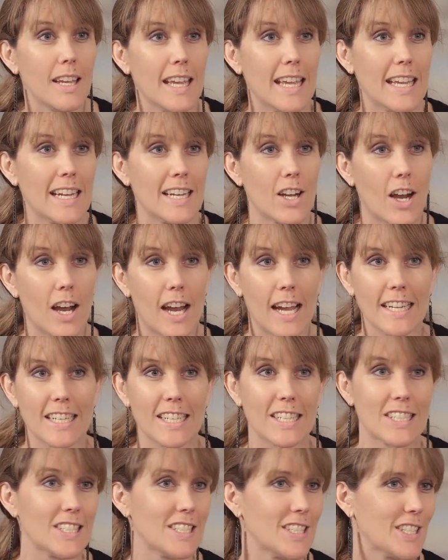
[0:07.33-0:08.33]
And God
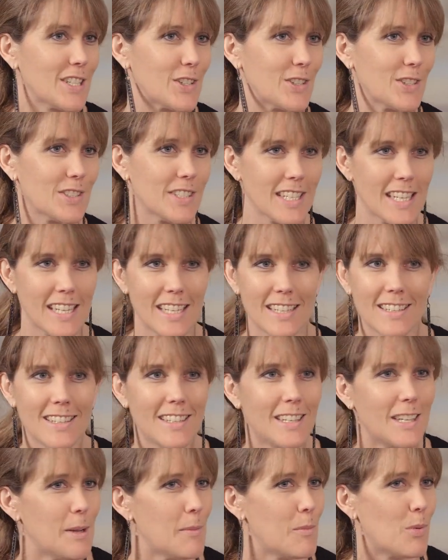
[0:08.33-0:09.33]
clearly
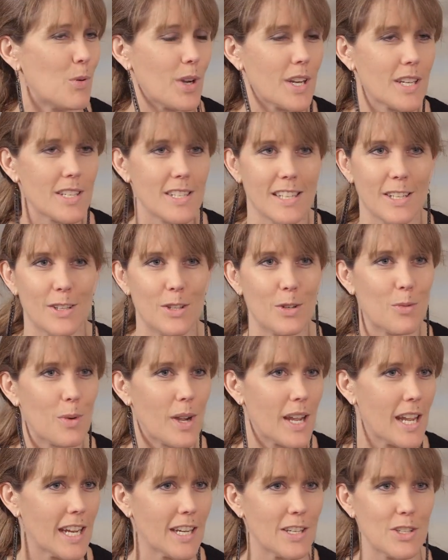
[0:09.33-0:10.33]
pointed the
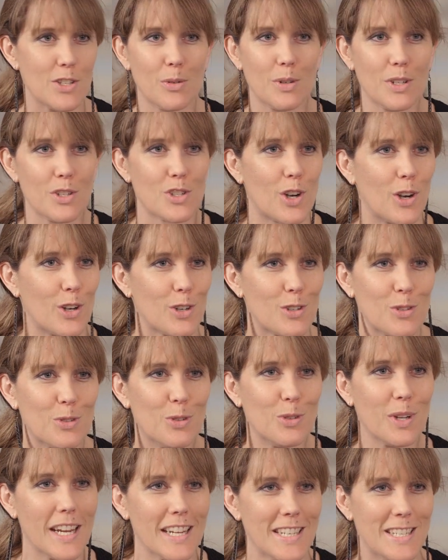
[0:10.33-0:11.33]
way to a charter
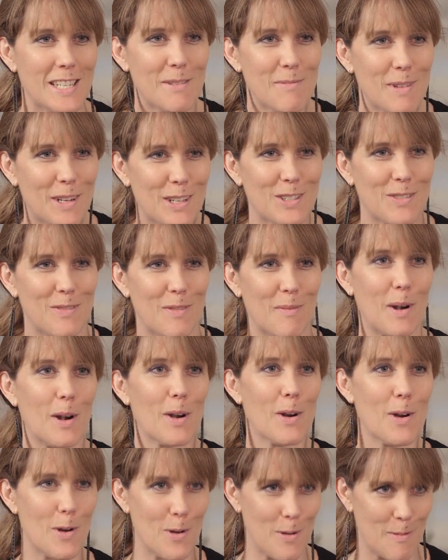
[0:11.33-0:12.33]
school 18 minutes from
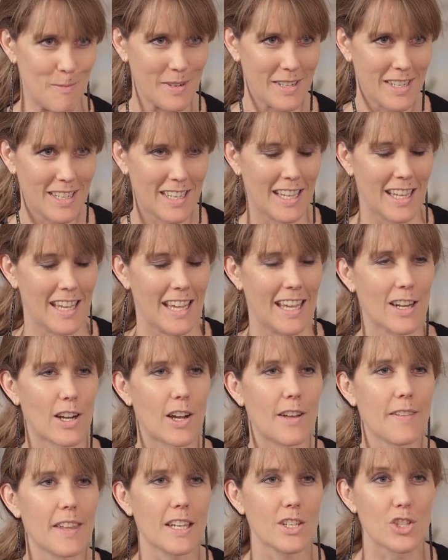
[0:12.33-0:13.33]
our home. And
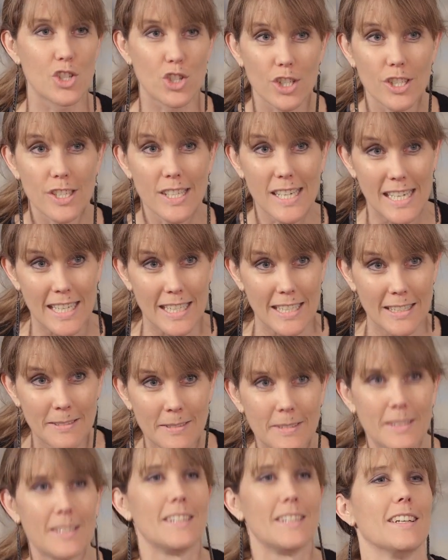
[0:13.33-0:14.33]
on that journey,
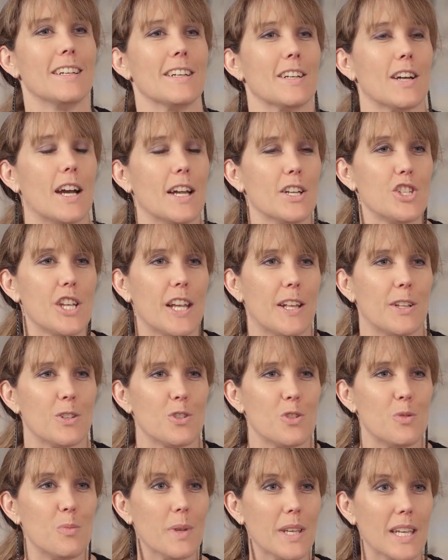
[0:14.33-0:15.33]
God
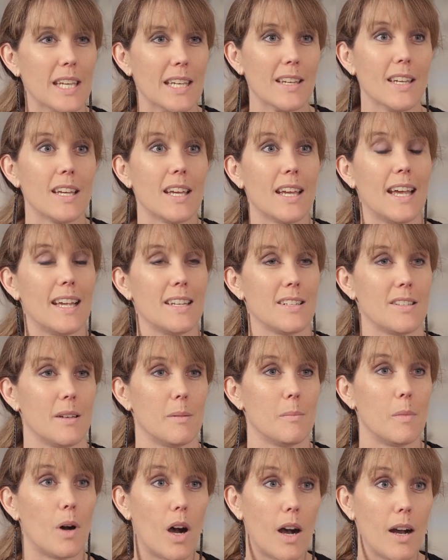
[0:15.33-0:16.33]
challenged me as
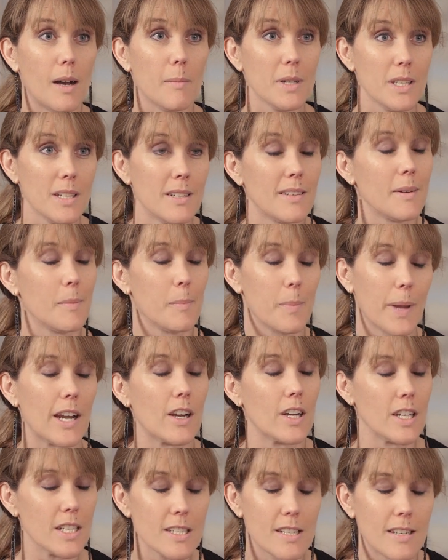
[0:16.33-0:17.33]
a mom,
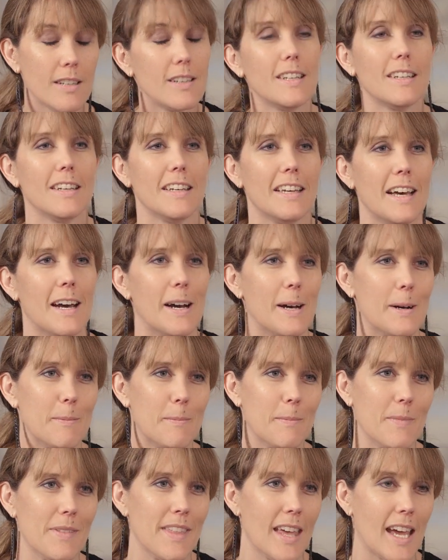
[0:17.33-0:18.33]
parent,
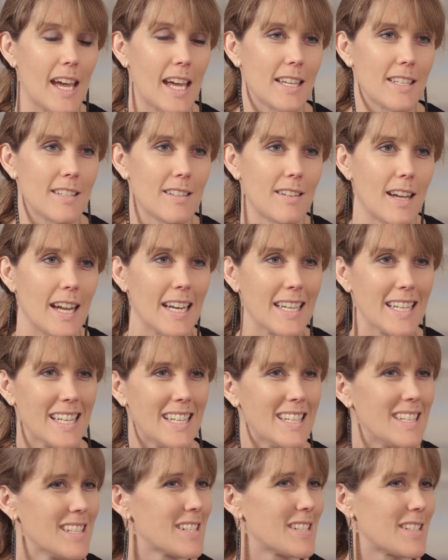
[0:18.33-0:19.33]
that I
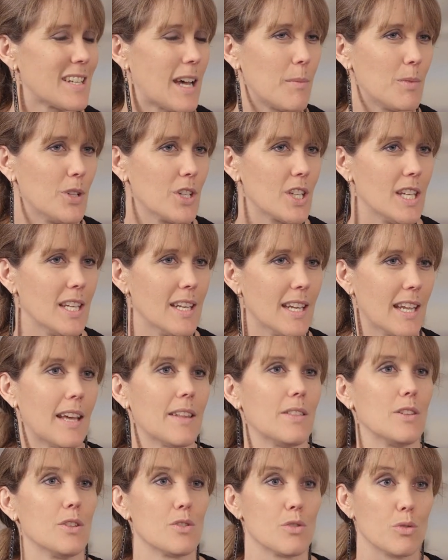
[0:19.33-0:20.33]
needed to stop looking
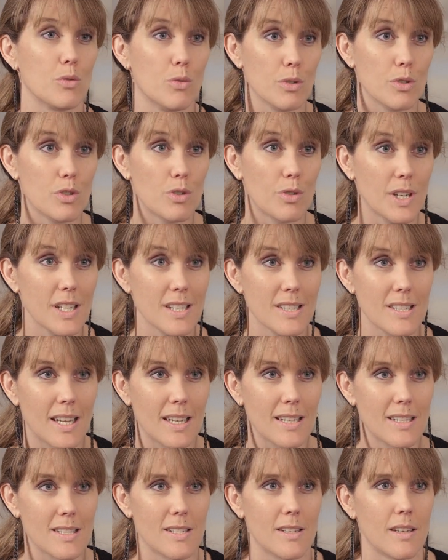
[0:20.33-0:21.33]
at the school choice
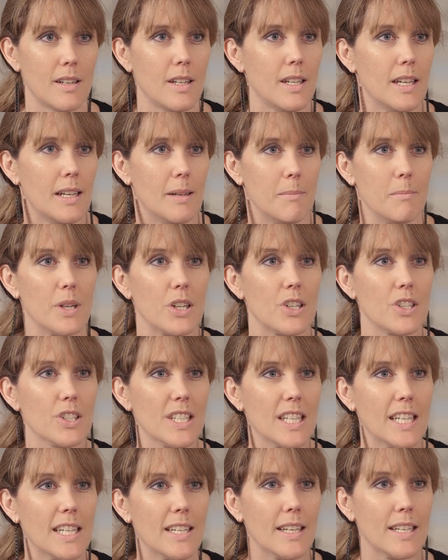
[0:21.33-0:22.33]
as
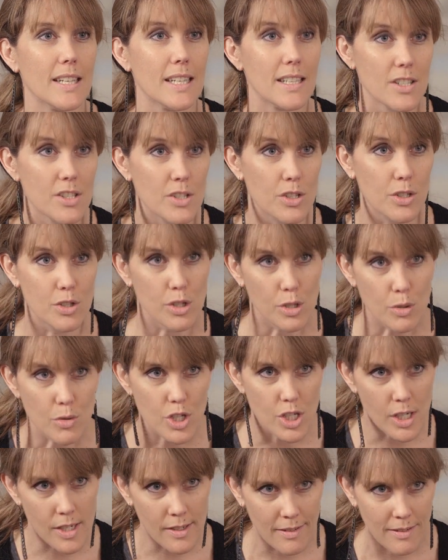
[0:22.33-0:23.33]
merely an
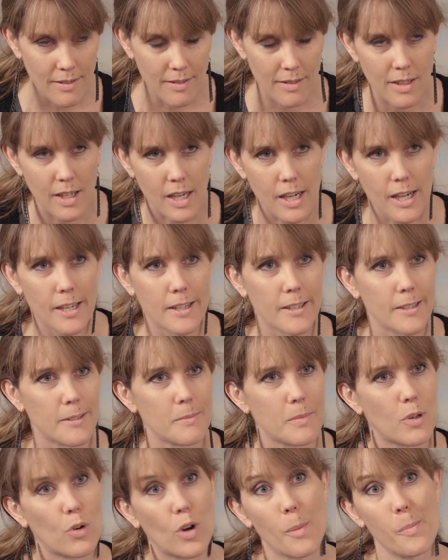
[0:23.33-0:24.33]
institution
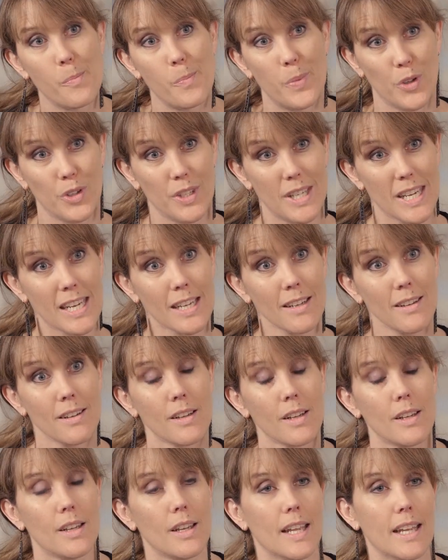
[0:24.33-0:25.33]
or a building.
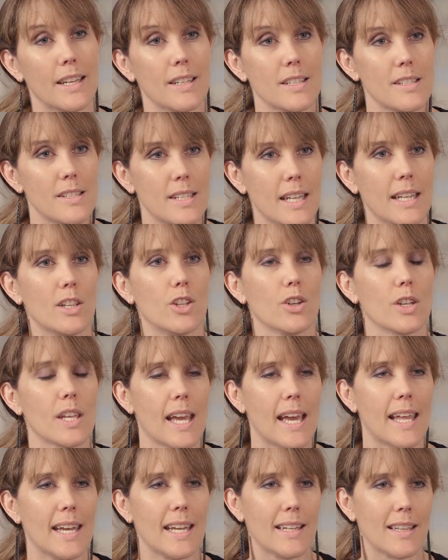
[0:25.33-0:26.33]
Instead, look
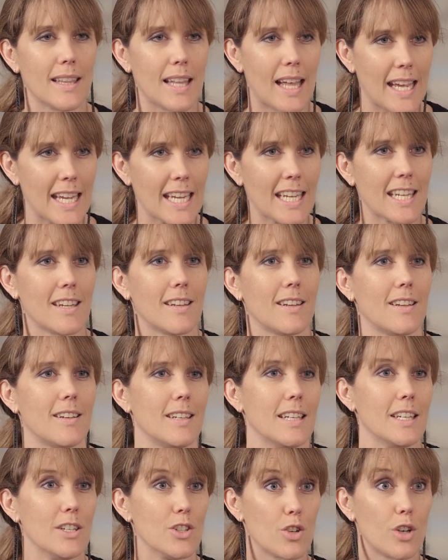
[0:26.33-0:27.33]
at it like
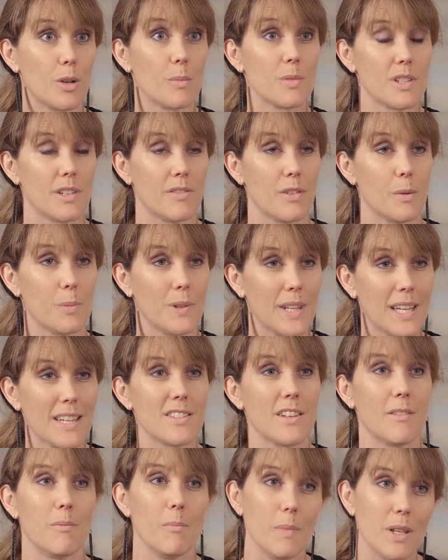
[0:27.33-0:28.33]
in terms of a
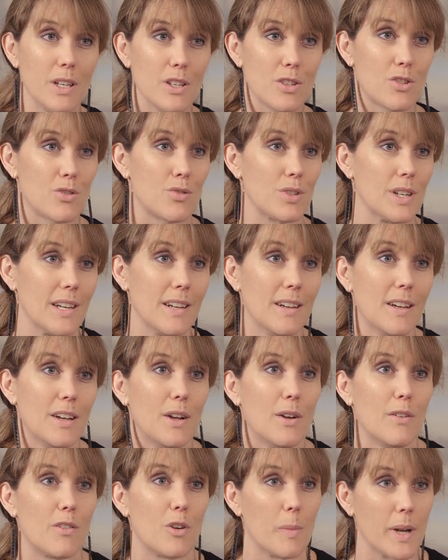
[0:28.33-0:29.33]
place of ministry
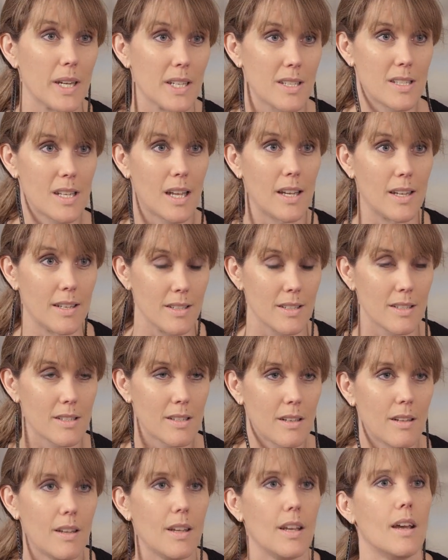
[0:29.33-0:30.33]
for my
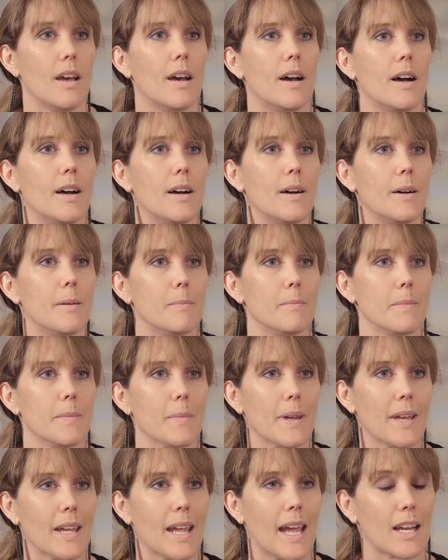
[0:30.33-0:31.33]
sons.
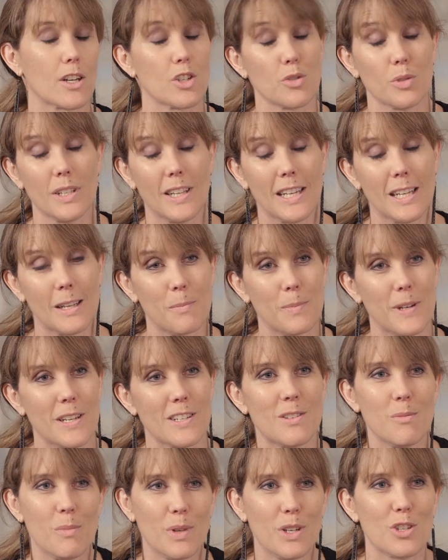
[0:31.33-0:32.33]
Actually, like a
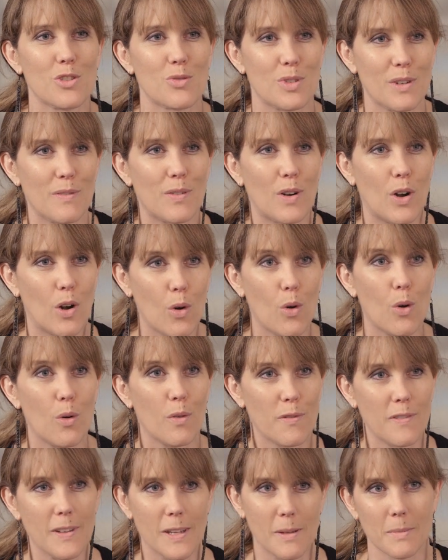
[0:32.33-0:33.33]
place of ministry for our whole
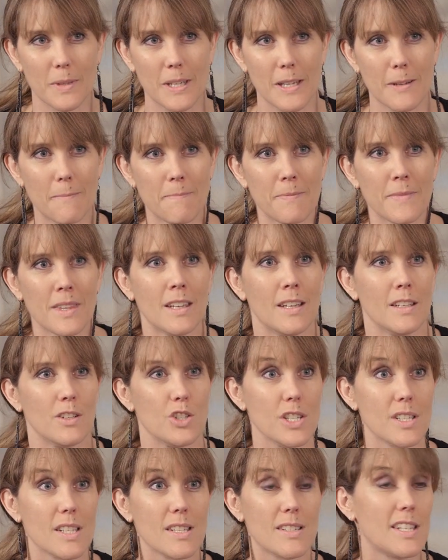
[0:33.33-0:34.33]
family.
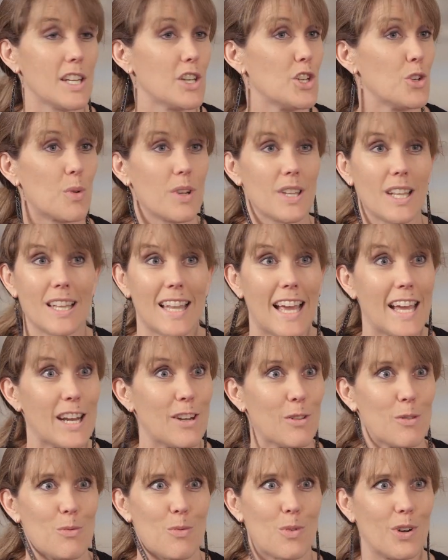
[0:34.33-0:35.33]
Jesus said, "You are the light
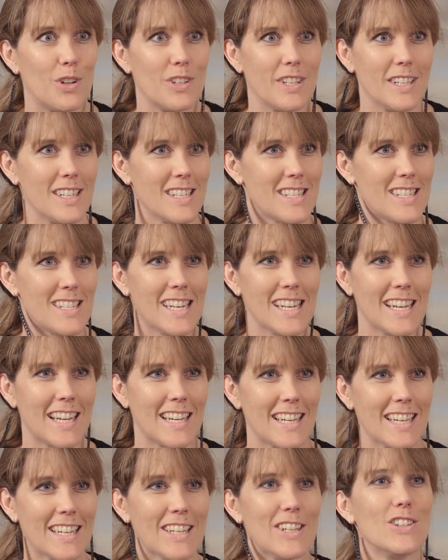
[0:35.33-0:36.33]
of the world, and a city
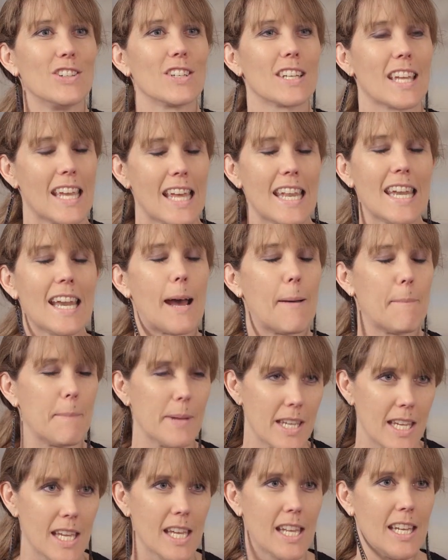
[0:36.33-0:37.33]
on a hill cannot
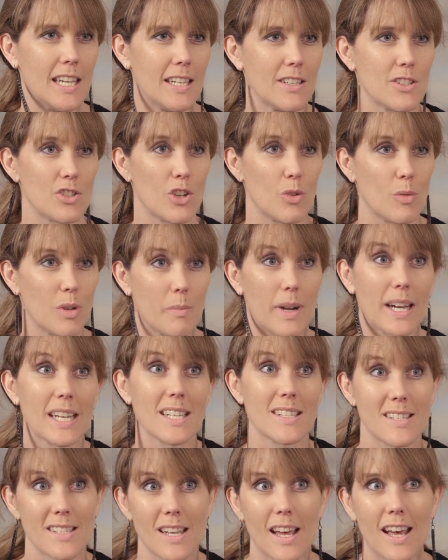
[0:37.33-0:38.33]
be hidden." So when my
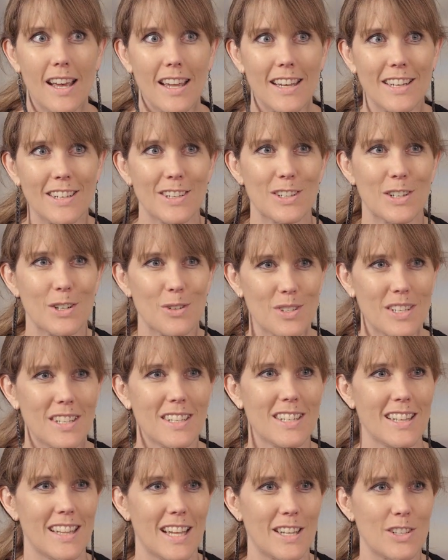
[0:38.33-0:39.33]
son goes
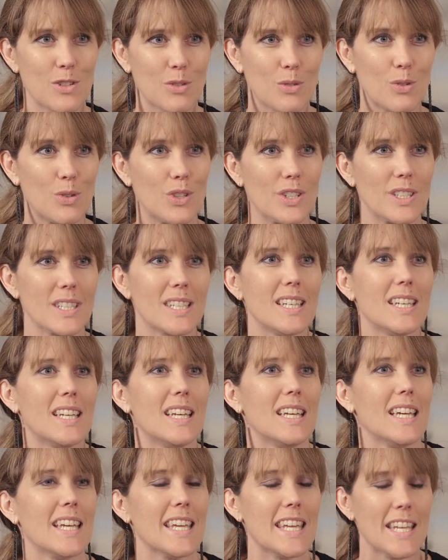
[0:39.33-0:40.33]
into that school,
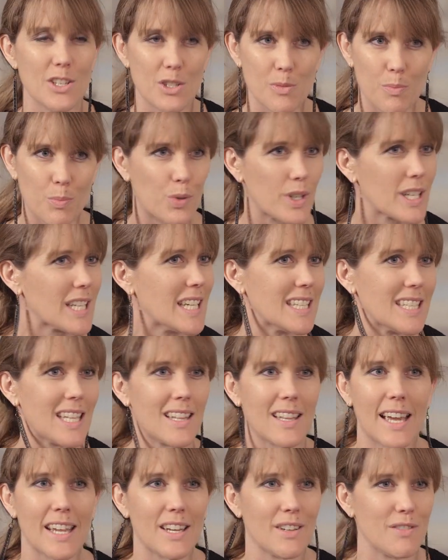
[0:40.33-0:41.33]
he is bringing the
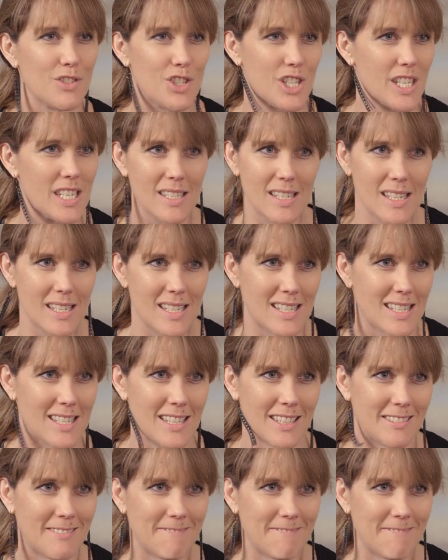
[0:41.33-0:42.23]
light of Jesus.